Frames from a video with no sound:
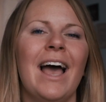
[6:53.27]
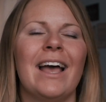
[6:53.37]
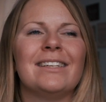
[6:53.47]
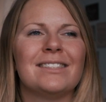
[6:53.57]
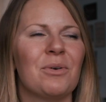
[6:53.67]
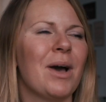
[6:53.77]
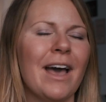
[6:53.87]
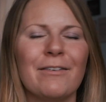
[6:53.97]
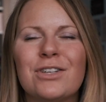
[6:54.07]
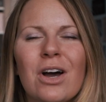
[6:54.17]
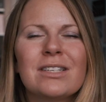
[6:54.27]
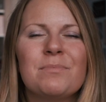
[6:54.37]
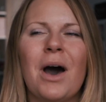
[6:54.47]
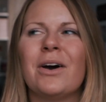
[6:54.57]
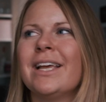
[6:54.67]
And so I have talked
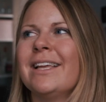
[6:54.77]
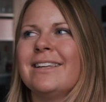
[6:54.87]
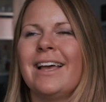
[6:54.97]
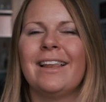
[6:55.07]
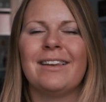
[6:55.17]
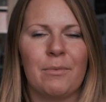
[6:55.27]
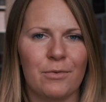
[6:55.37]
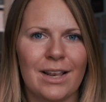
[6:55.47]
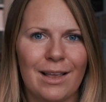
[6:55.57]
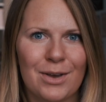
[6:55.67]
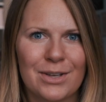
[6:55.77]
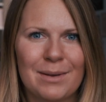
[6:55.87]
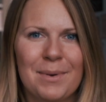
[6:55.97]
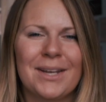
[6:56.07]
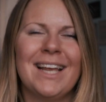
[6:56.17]
about it and I'm feeling good
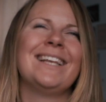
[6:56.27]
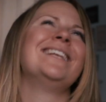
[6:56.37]
about it.